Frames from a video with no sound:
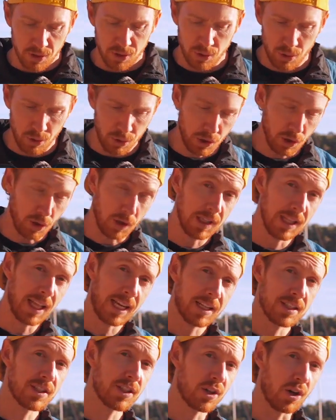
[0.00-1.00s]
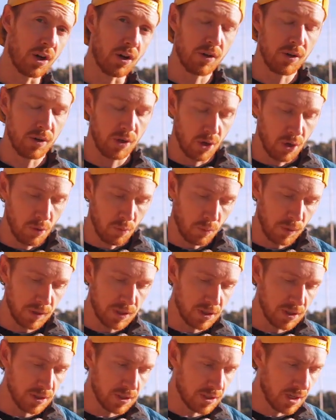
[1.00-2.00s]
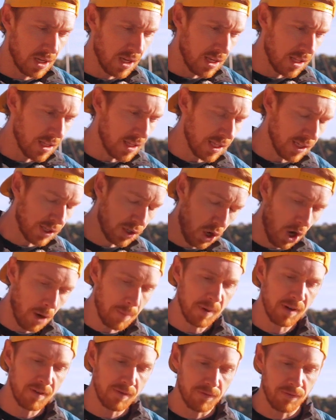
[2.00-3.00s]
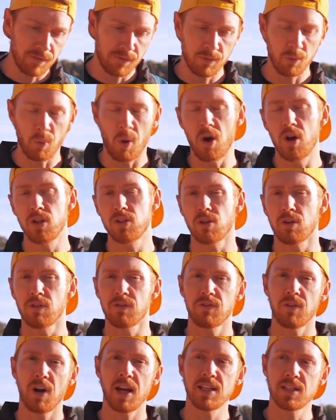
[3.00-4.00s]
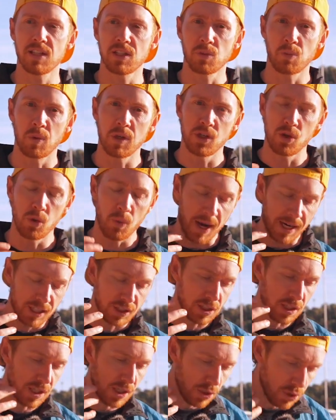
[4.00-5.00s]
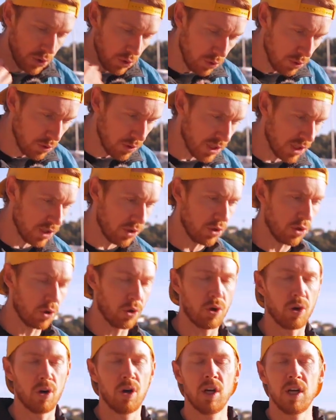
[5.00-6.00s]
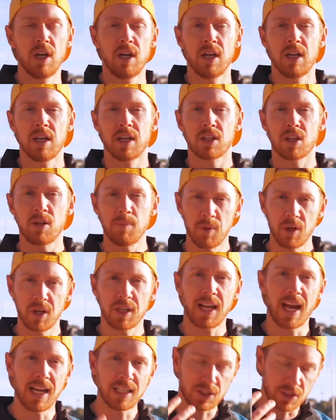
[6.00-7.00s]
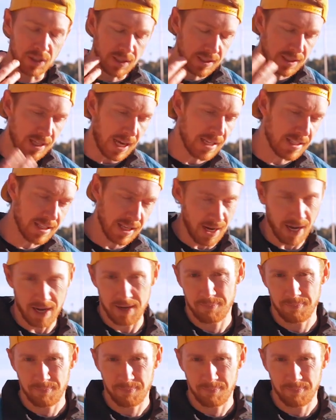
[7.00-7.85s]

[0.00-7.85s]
to your lexicon, which is the common words or phrases which you actually use in your communication day to day.